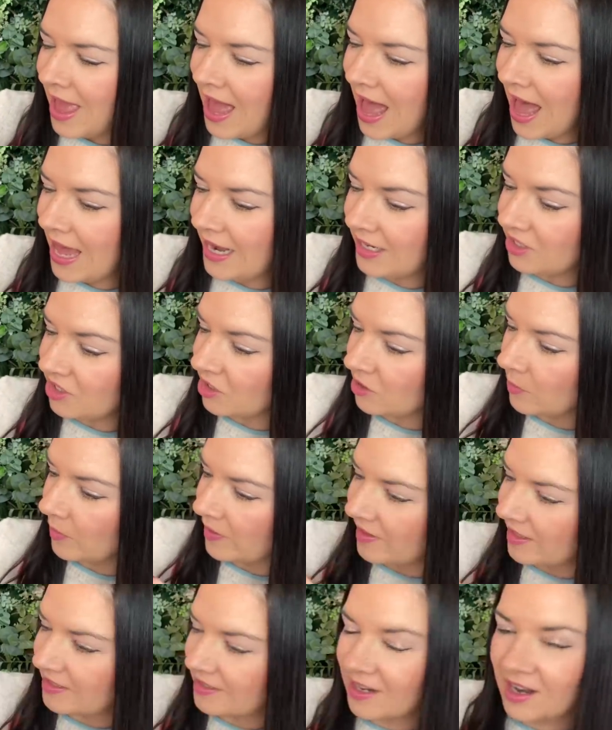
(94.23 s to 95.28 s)
And it's just one of
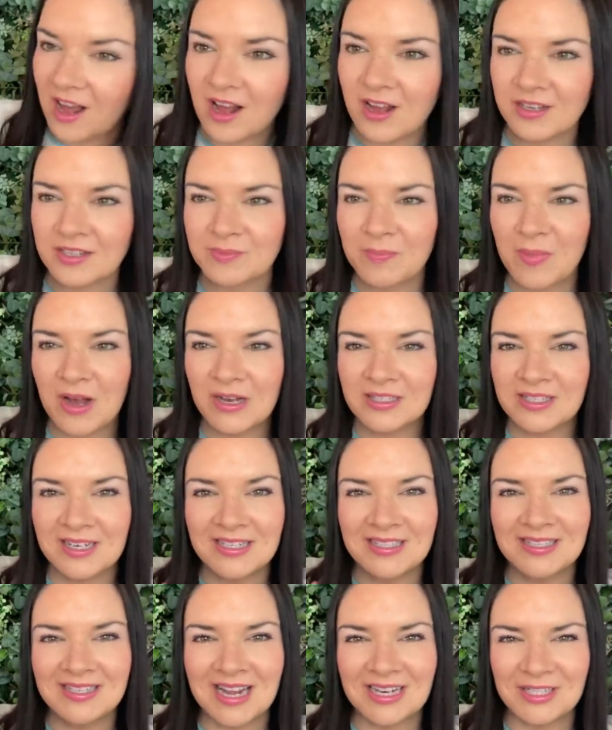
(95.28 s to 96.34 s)
these glass mugs, and
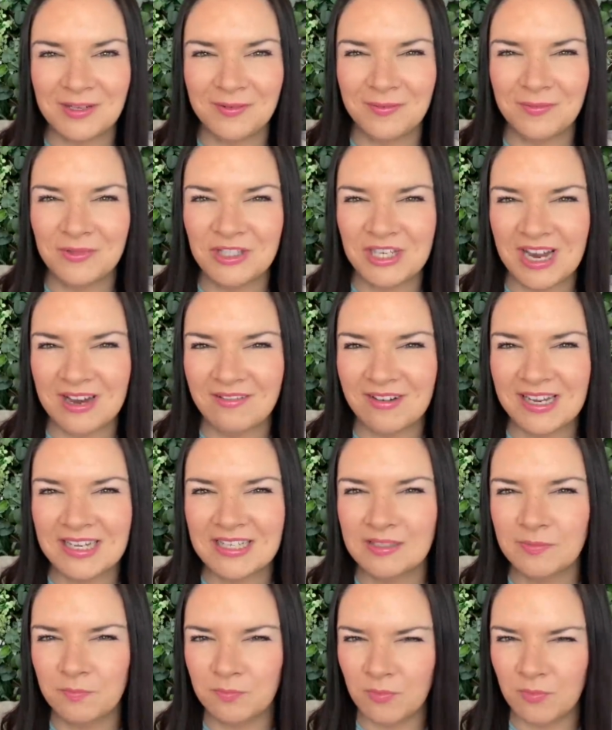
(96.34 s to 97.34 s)
this is actually from Cherryz